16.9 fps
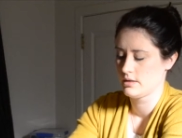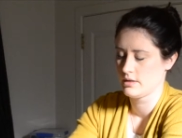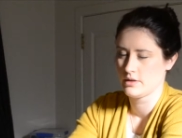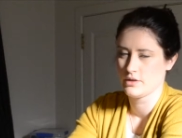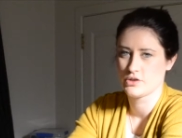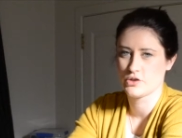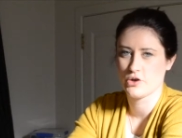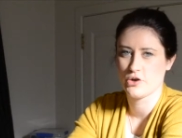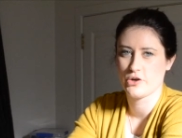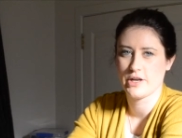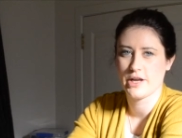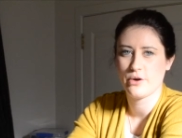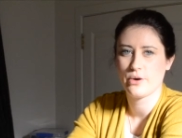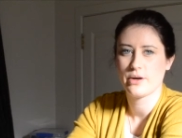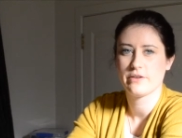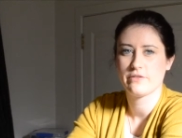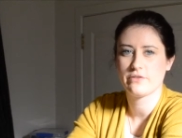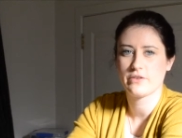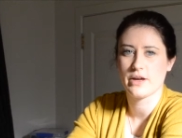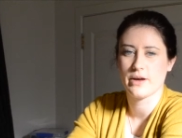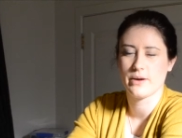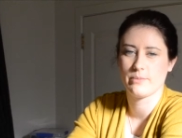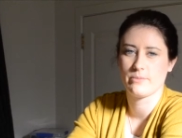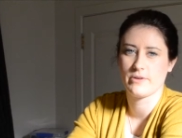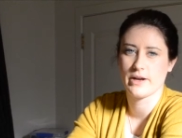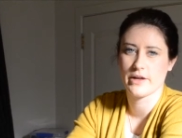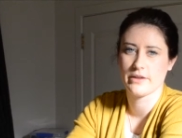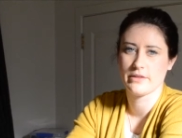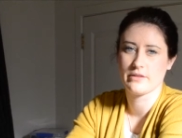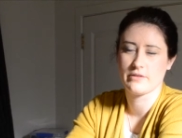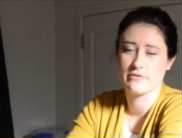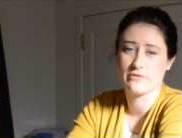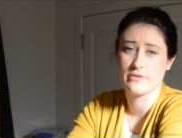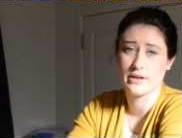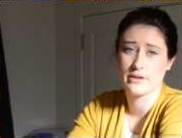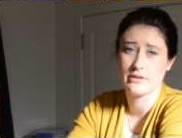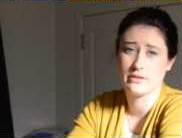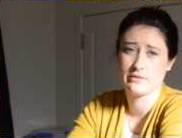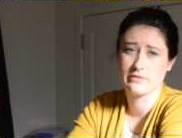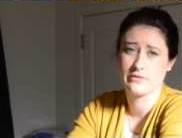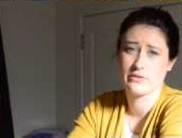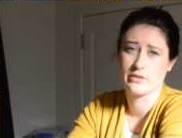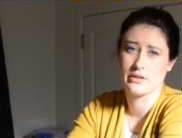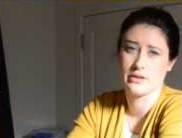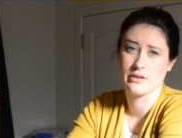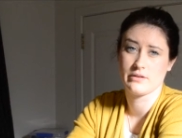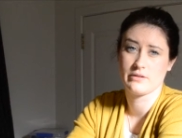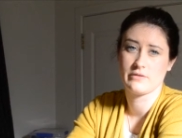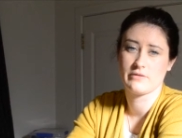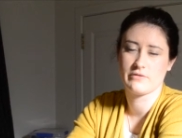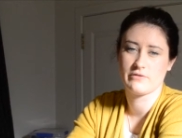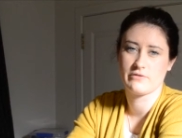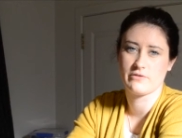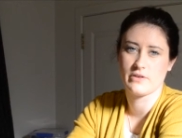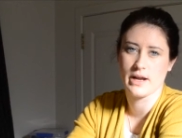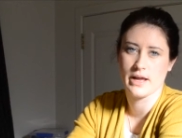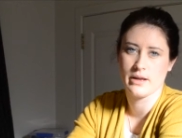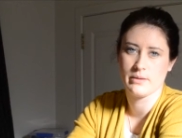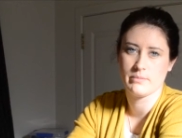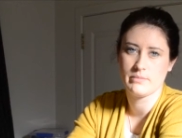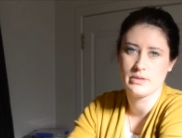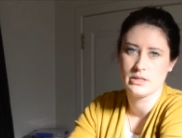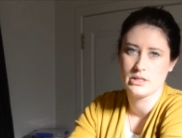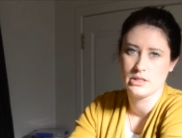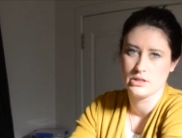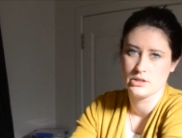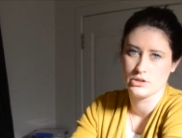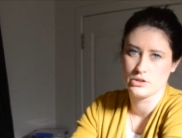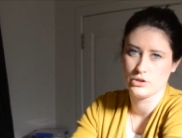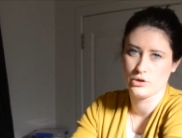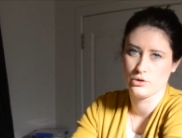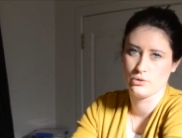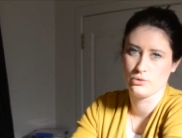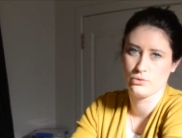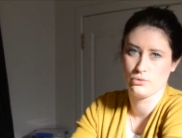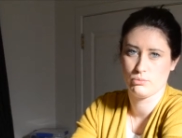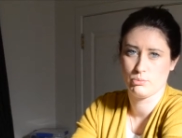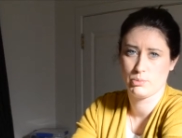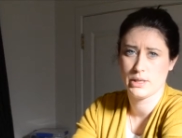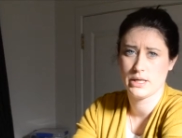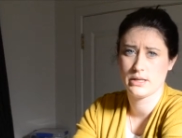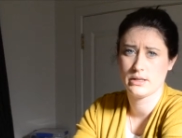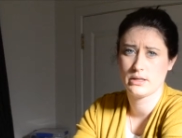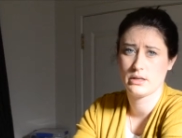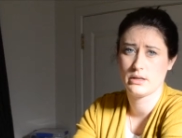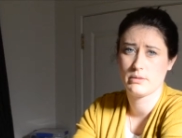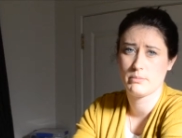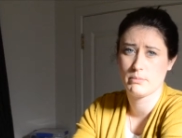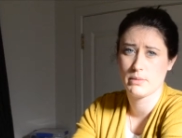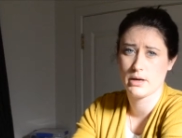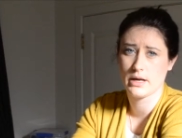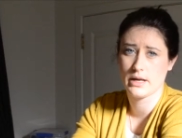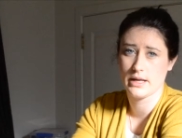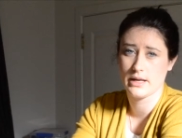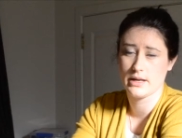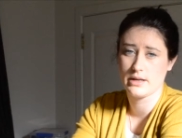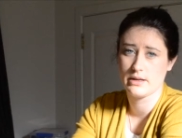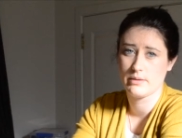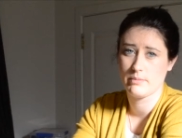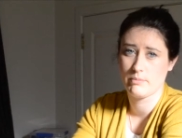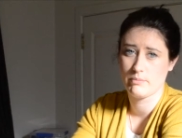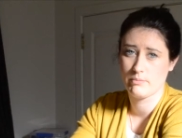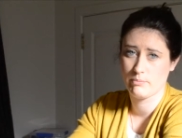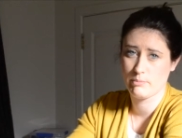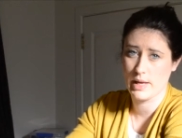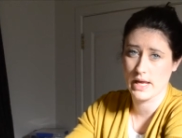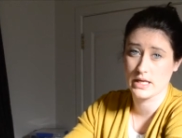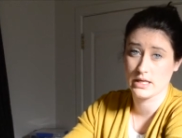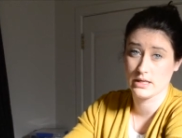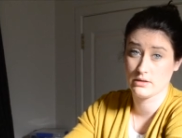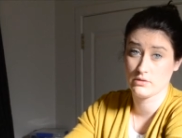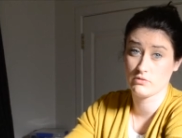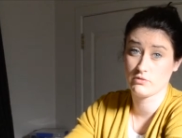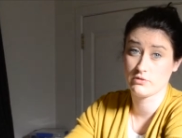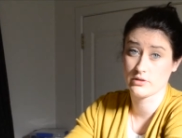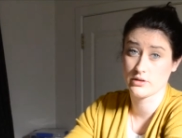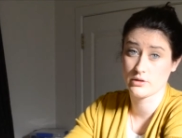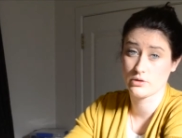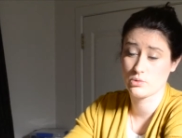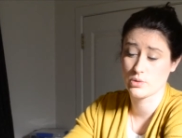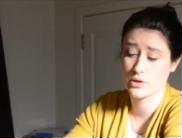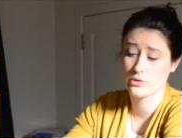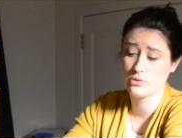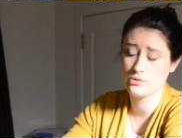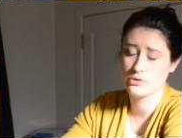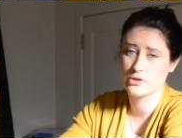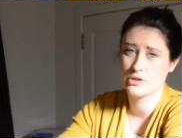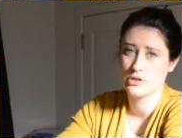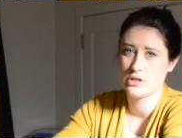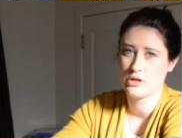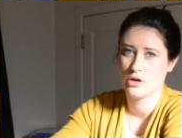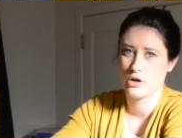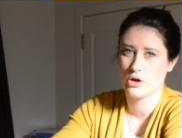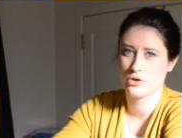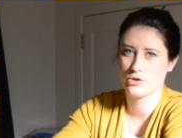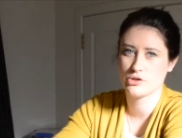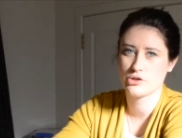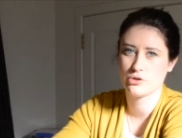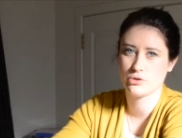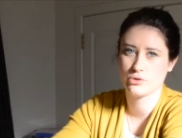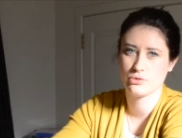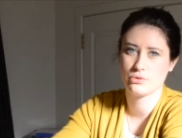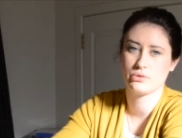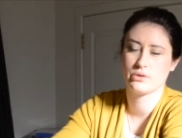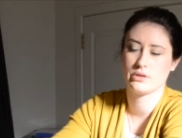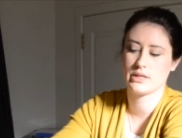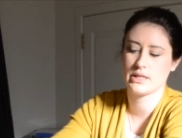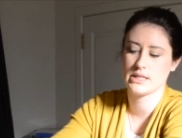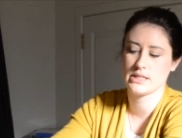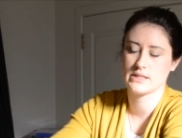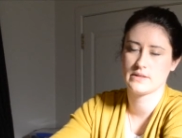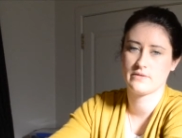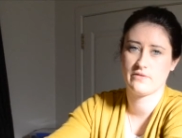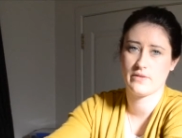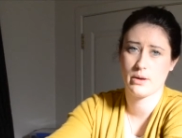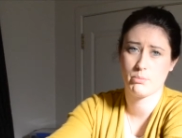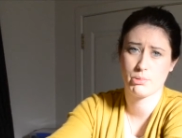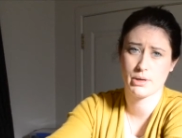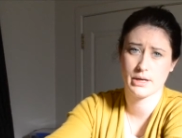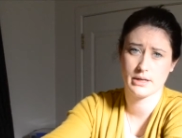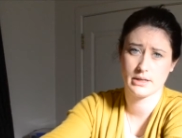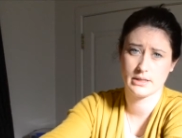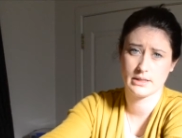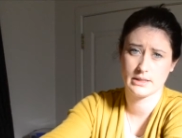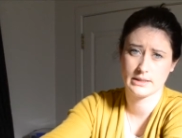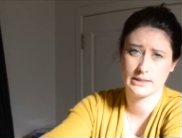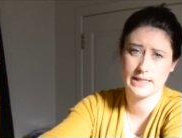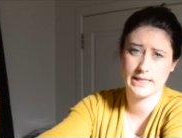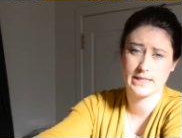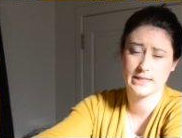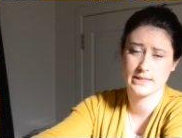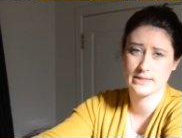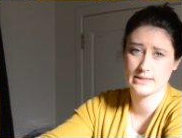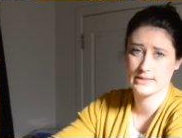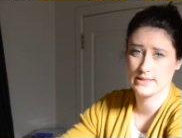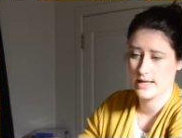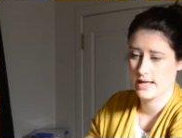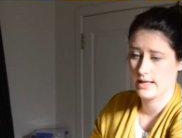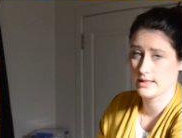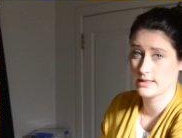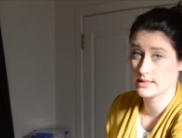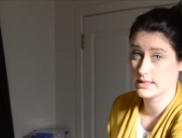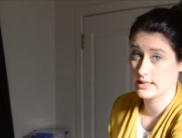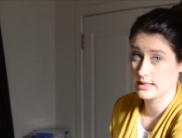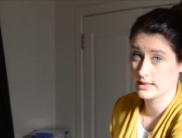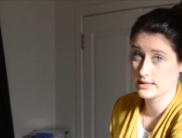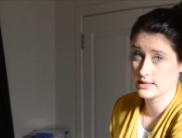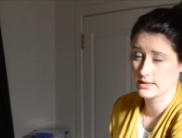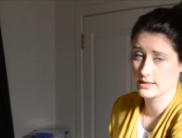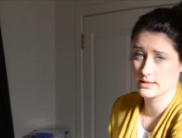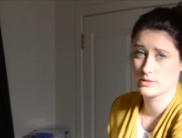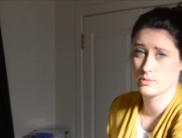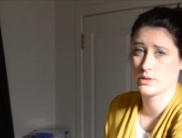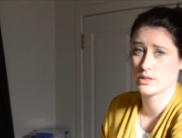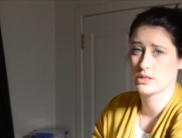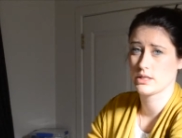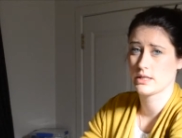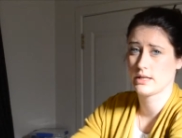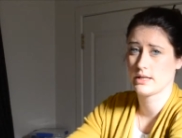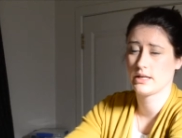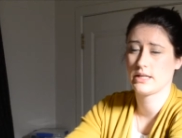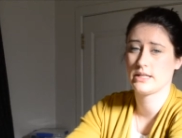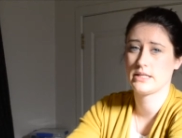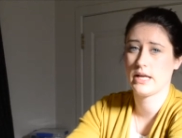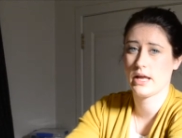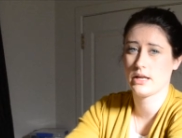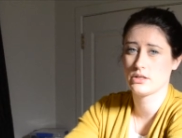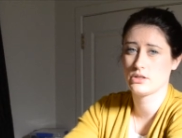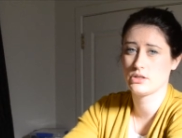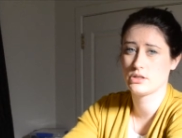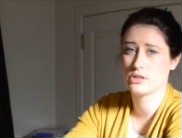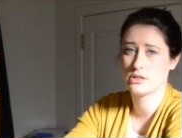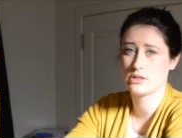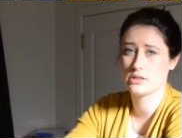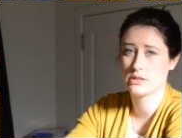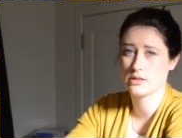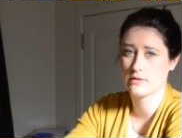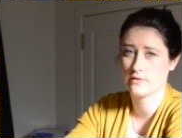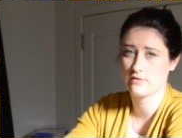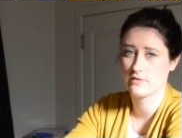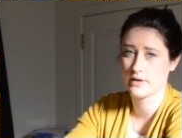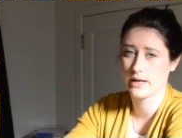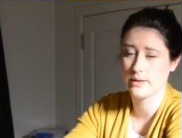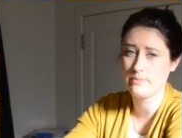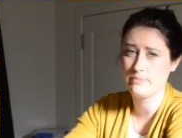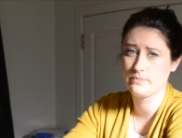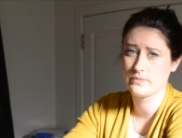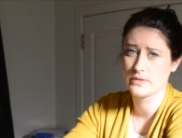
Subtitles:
So now I've come round the front of the frame to pin my backing for the quilt onto these fabric leaders and enders which are attached to the frame.